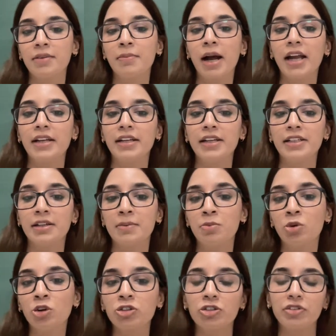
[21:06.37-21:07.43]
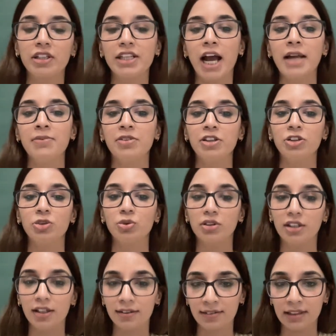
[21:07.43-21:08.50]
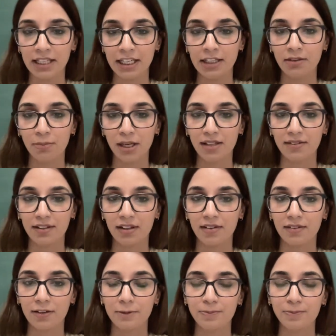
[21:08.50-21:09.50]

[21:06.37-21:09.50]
my data most of the times into this legal basis.